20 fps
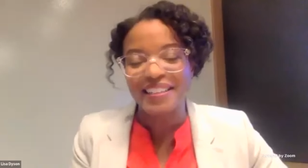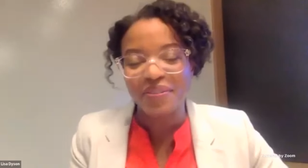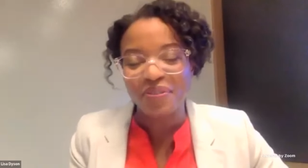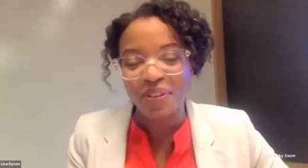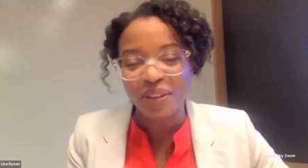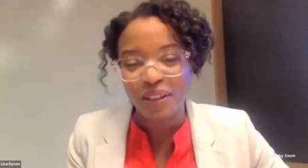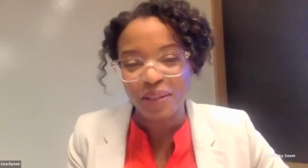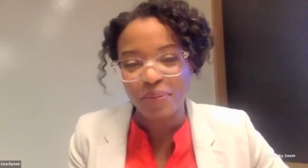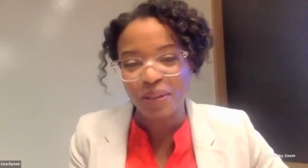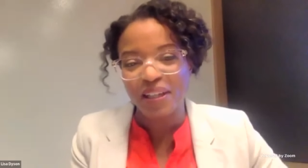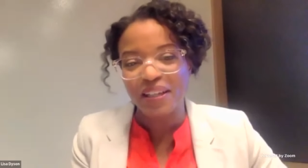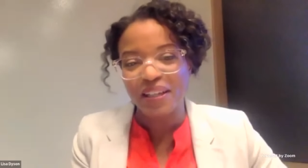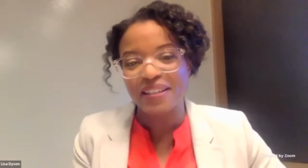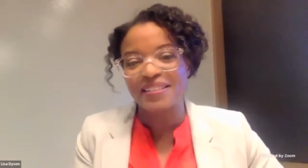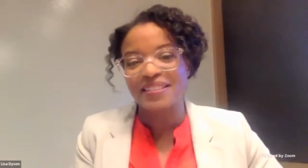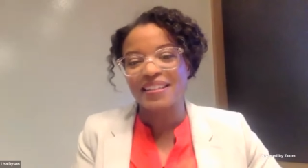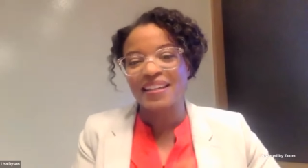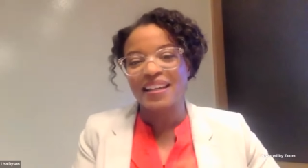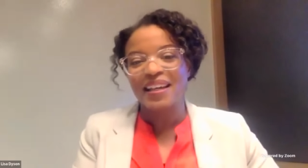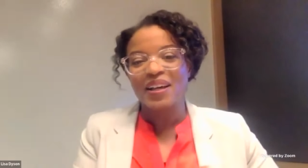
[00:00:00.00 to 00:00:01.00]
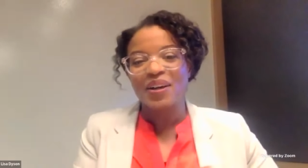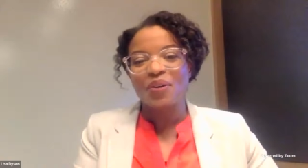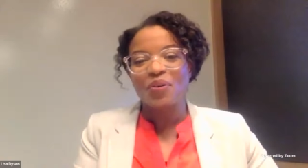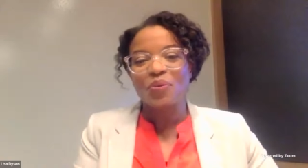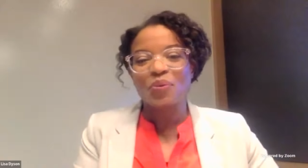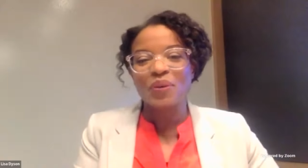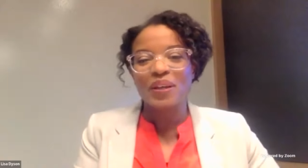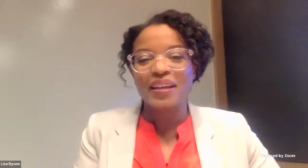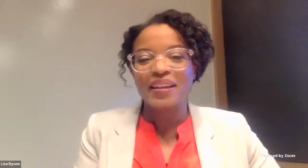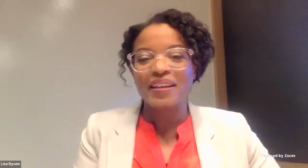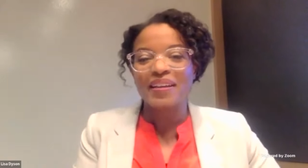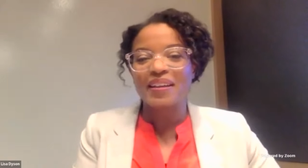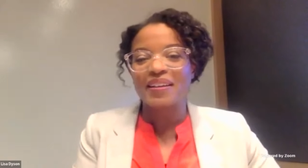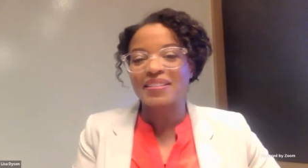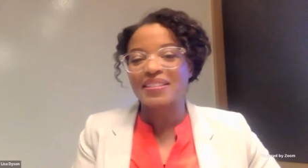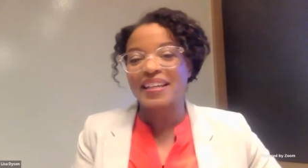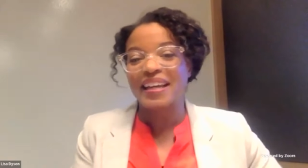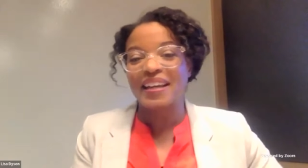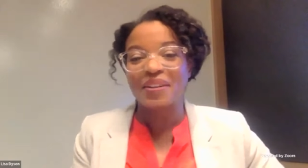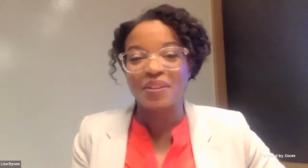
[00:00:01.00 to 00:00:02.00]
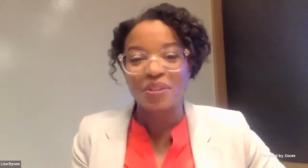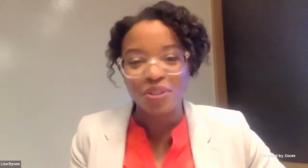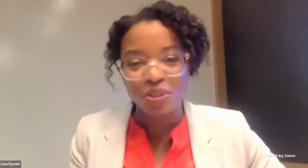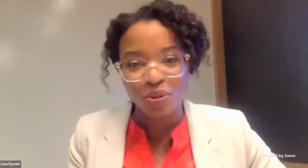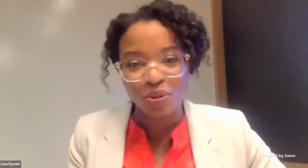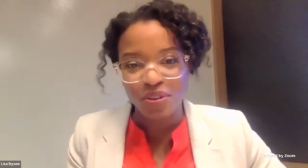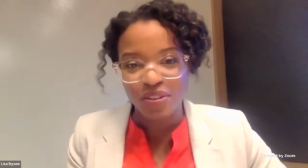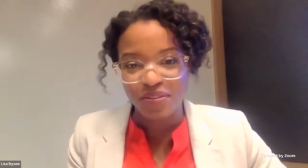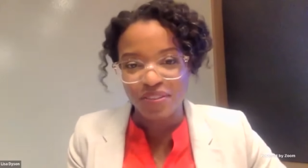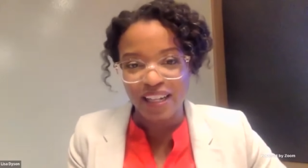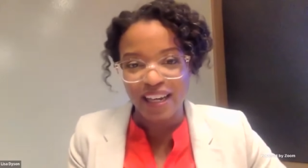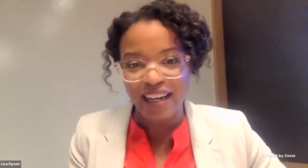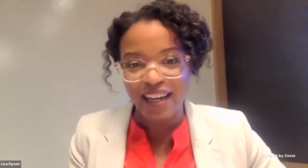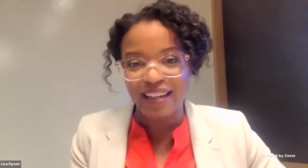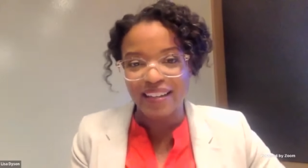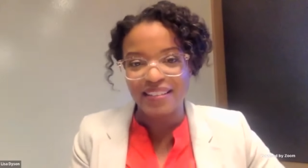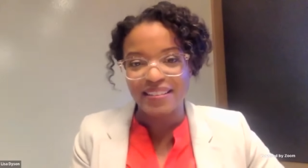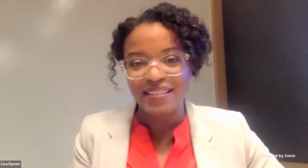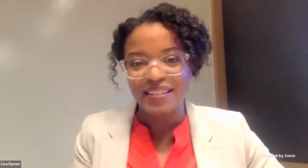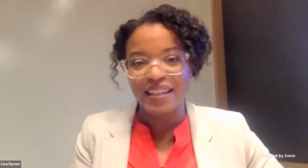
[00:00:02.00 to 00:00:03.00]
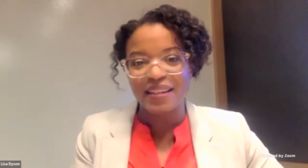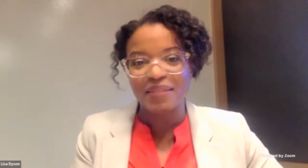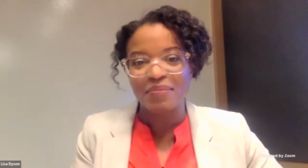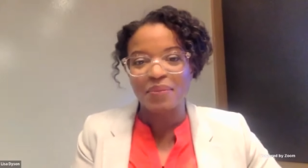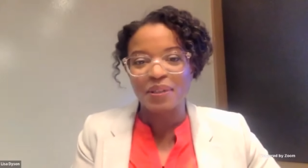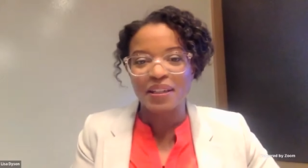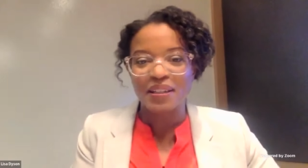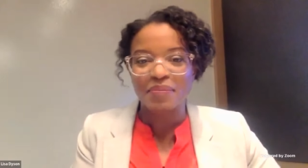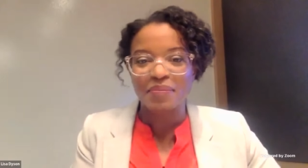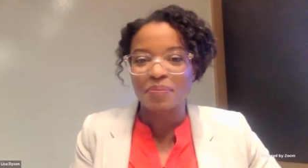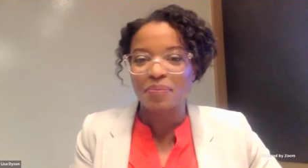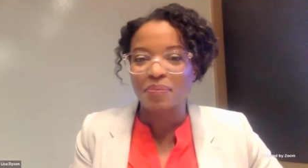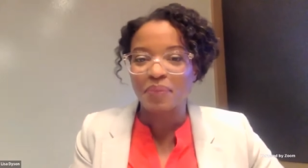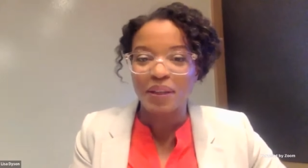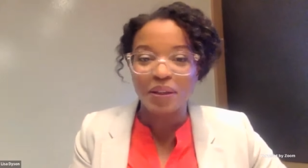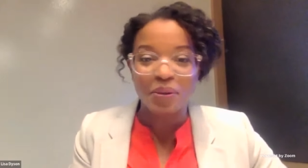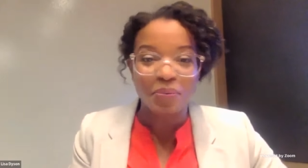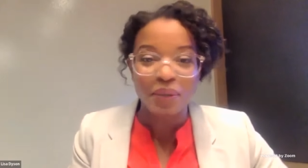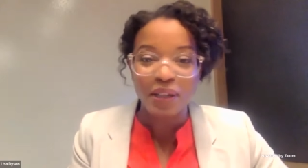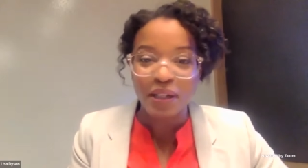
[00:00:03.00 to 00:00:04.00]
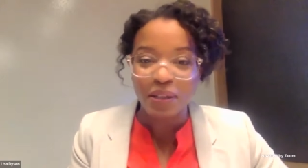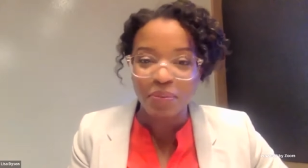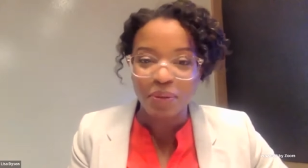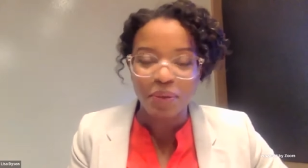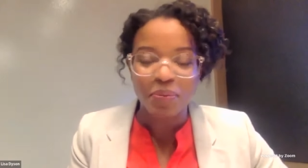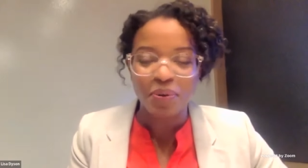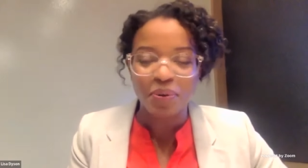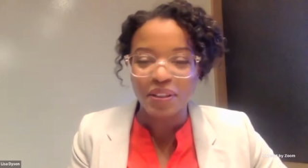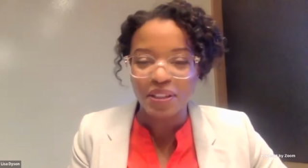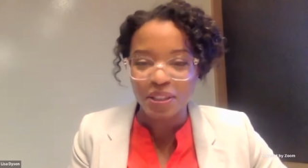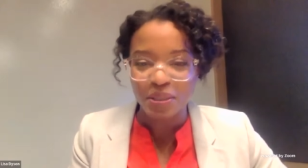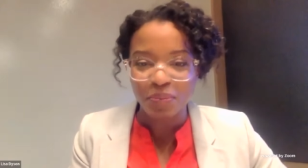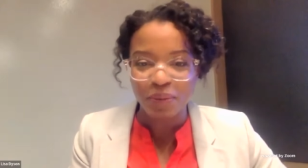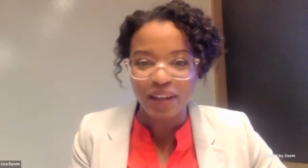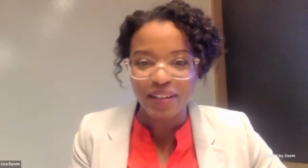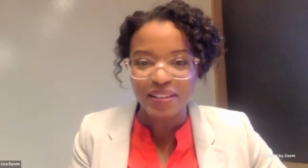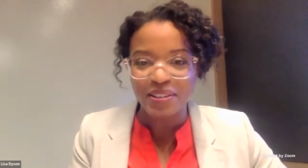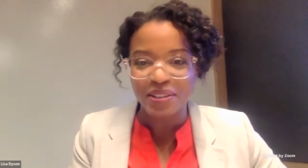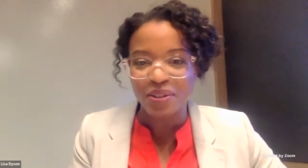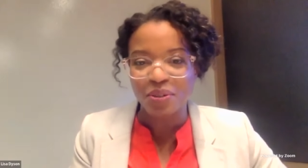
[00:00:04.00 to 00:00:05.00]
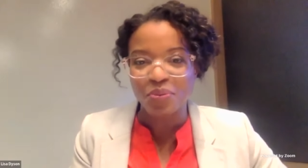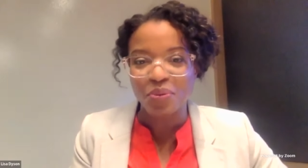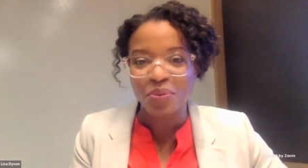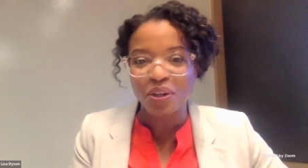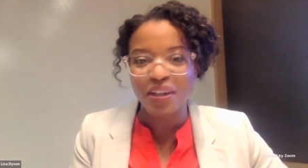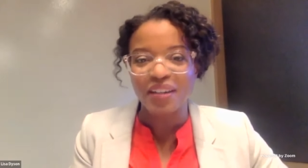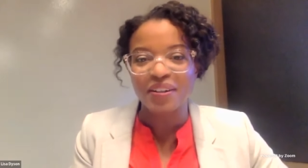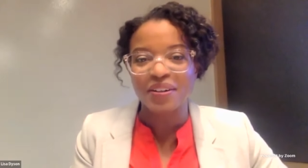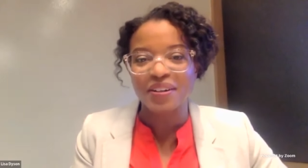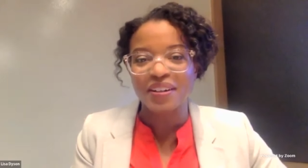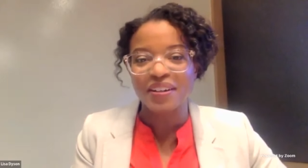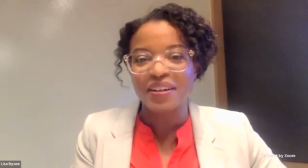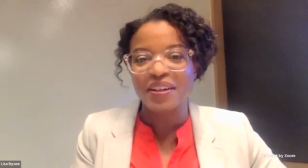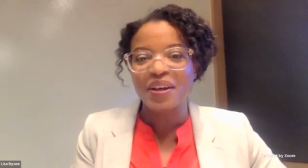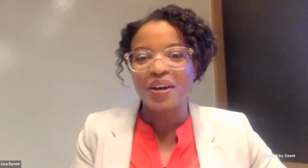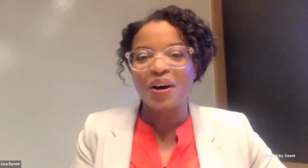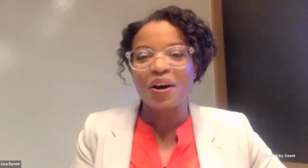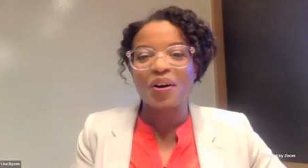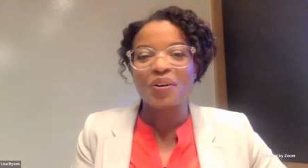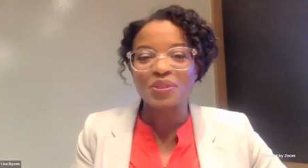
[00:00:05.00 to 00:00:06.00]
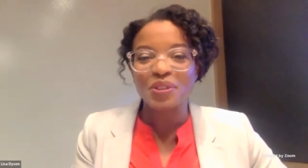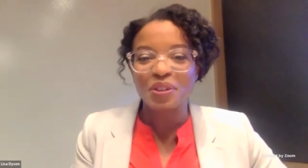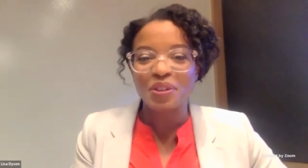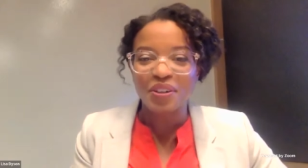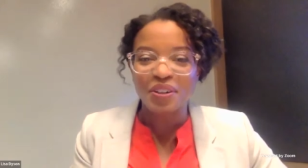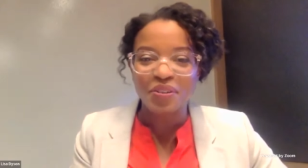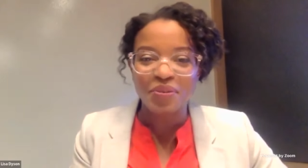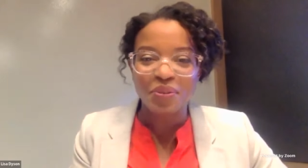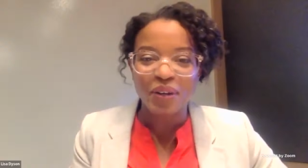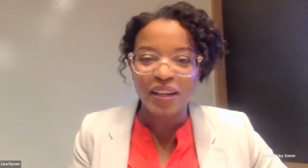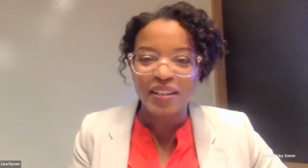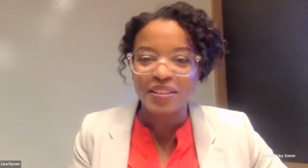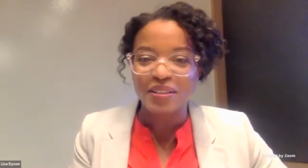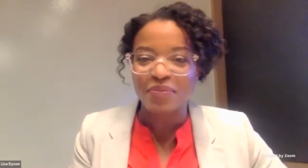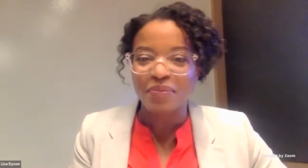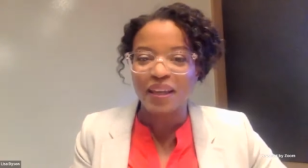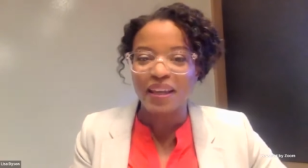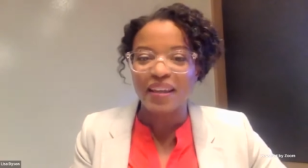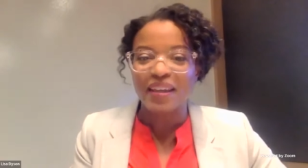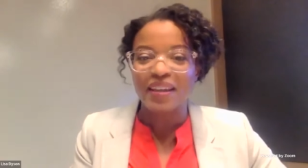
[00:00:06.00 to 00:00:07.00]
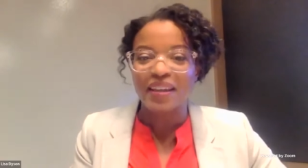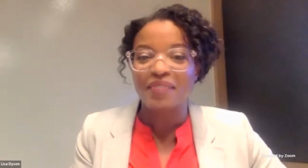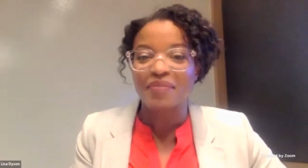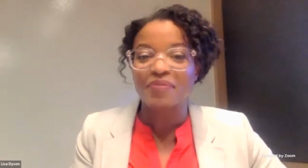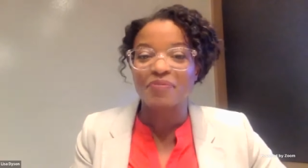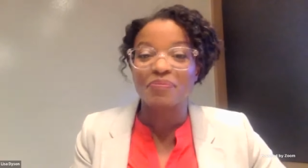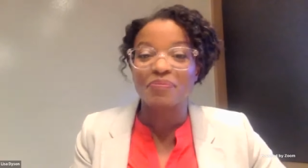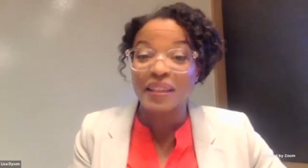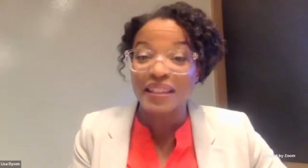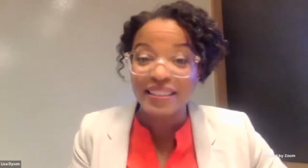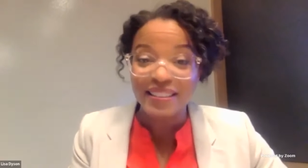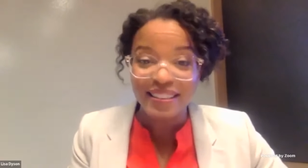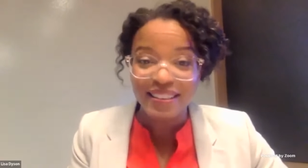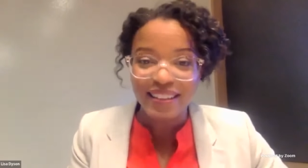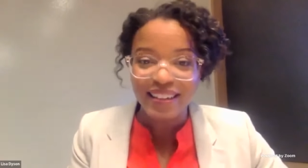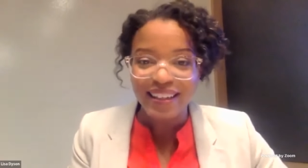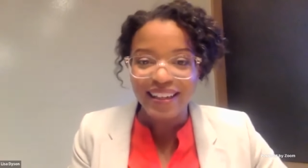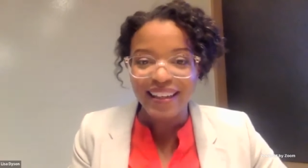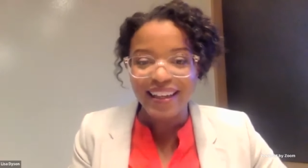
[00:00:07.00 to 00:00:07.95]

differently because we stand on the shoulders of giants, and many there are many people in this space that are working on alternative ways of making meat